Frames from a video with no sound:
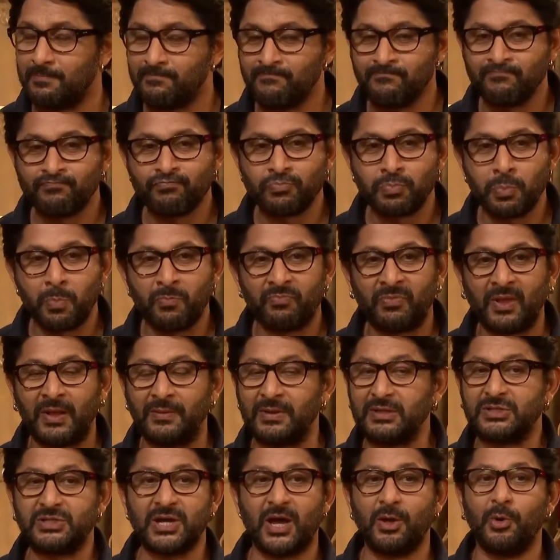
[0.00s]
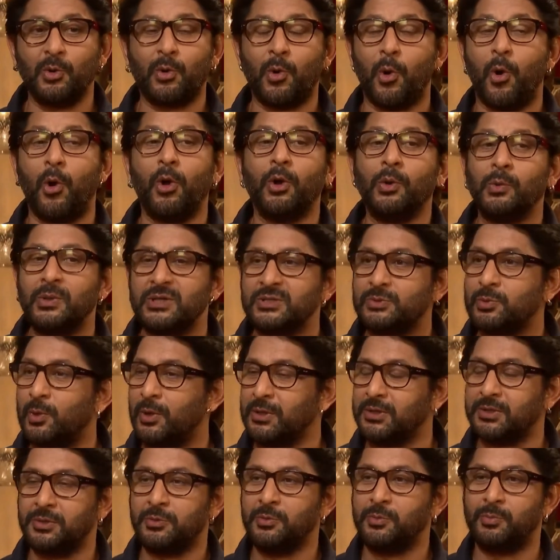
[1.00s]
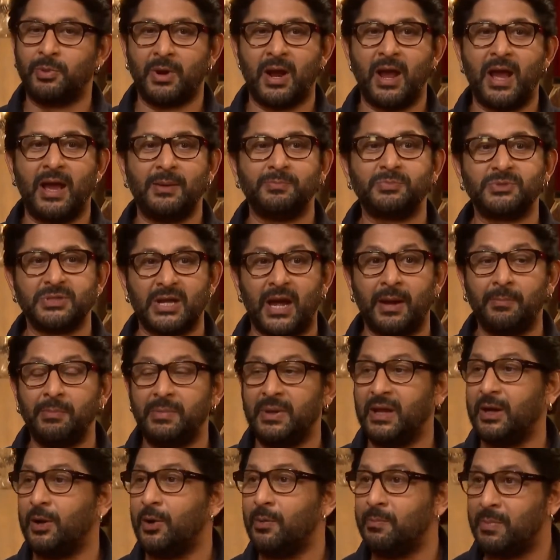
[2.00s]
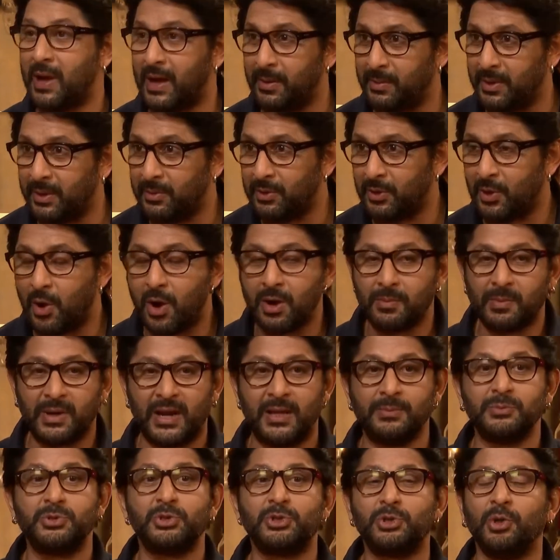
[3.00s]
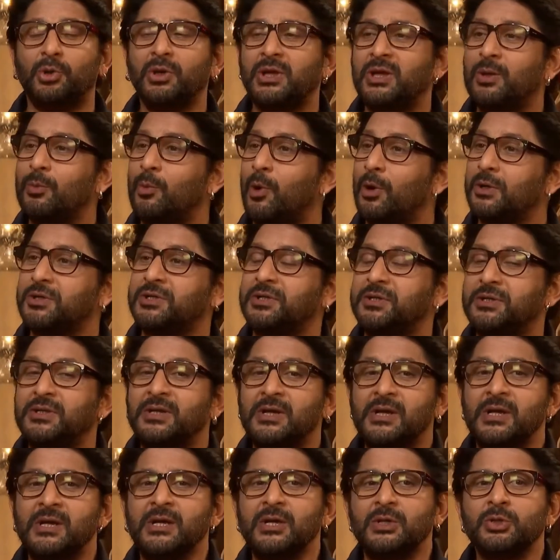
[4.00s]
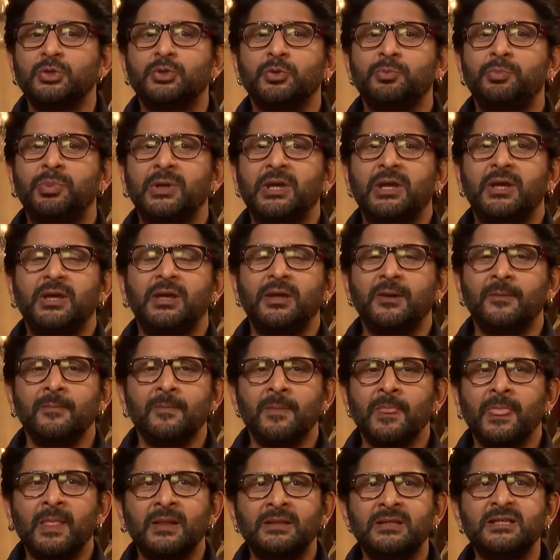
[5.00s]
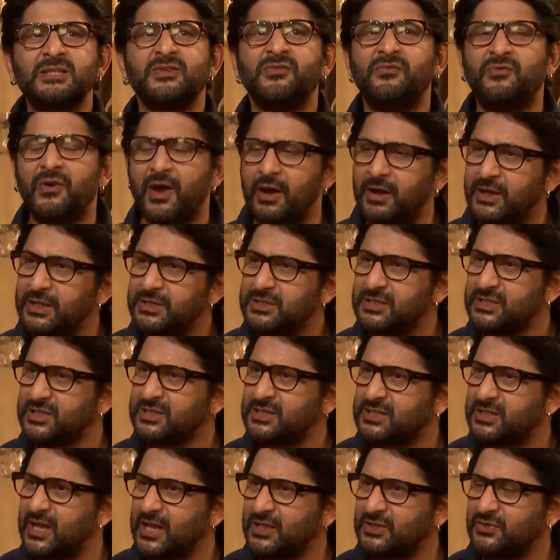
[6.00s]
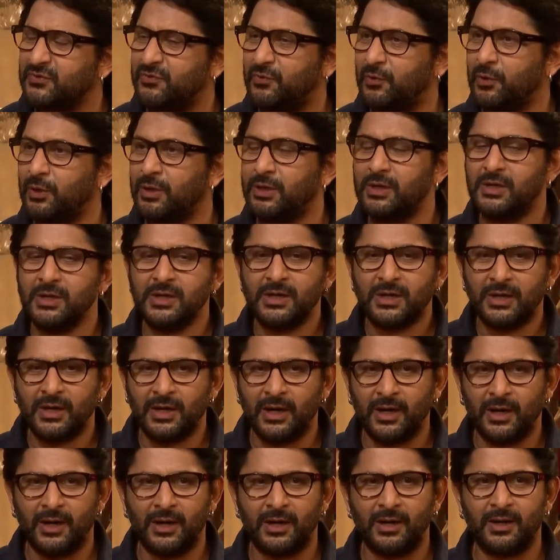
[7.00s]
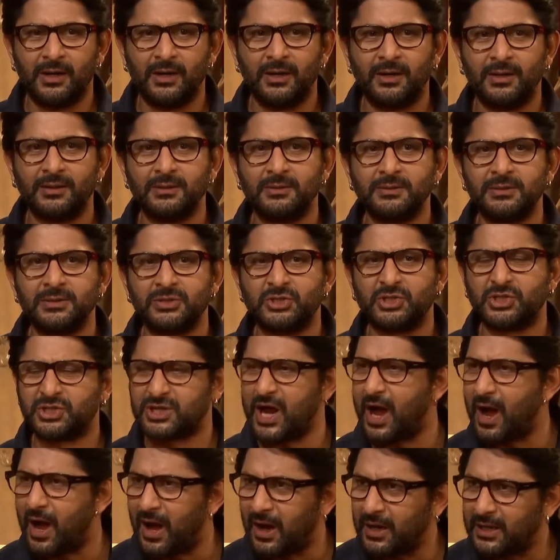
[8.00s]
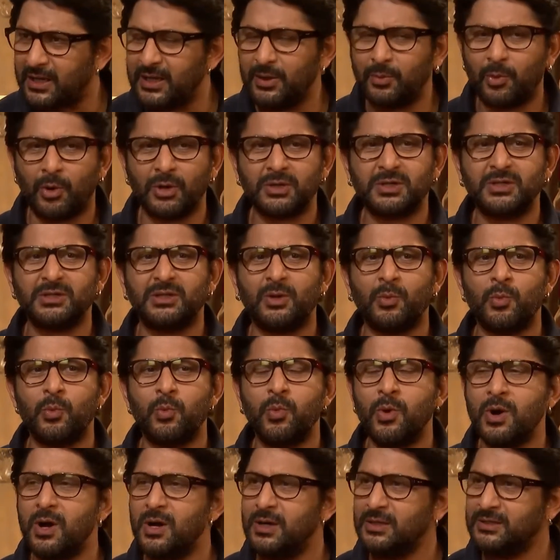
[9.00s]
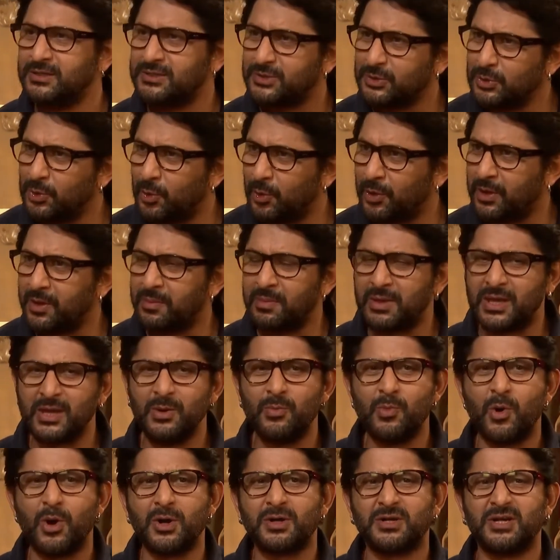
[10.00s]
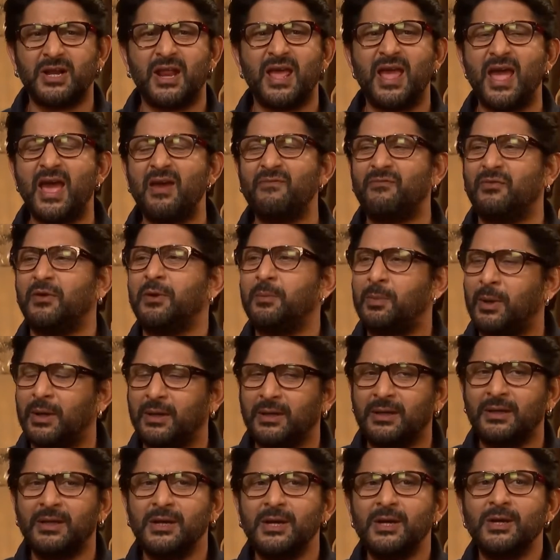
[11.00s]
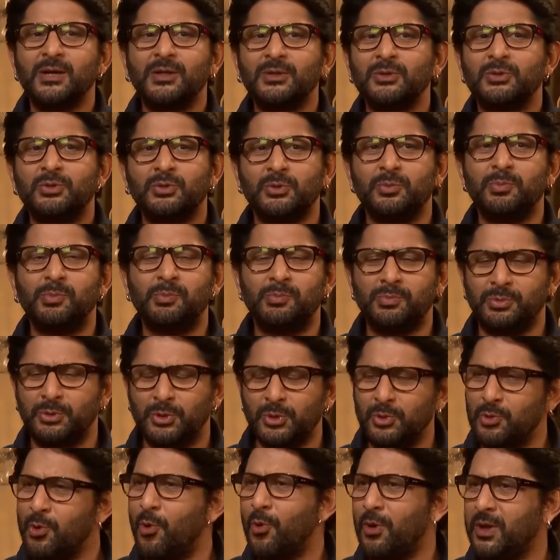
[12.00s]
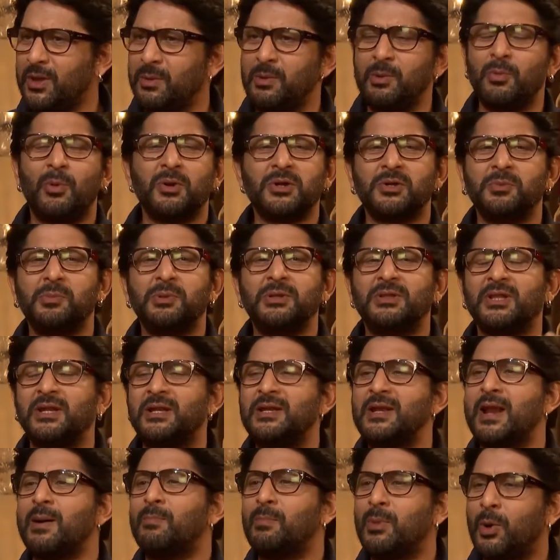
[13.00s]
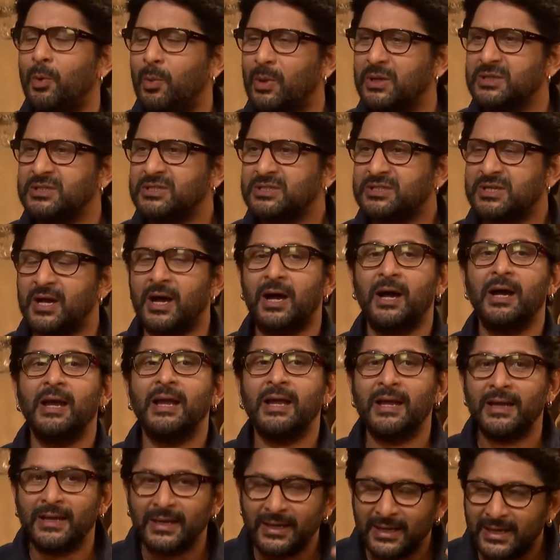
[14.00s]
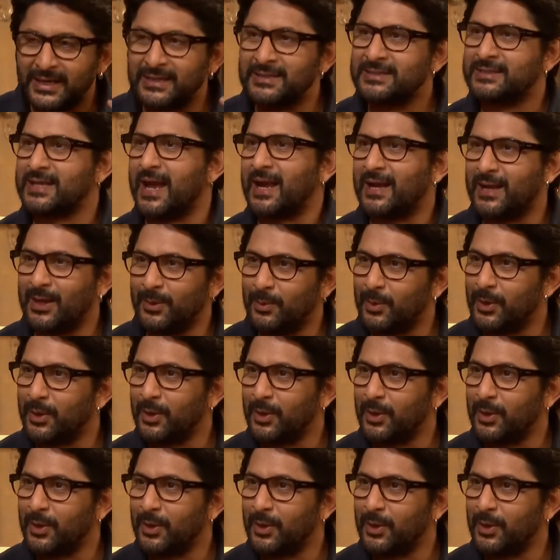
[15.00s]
mm -hmm. now Shah Rukh always wanted to. Perhaps I may not, I may be wrong, but I'm sure he wanted to be this very successful uh, star. He wanted the world to know him. He wanted everybody to, to know him. He wanted to be the number one star. Exactly what he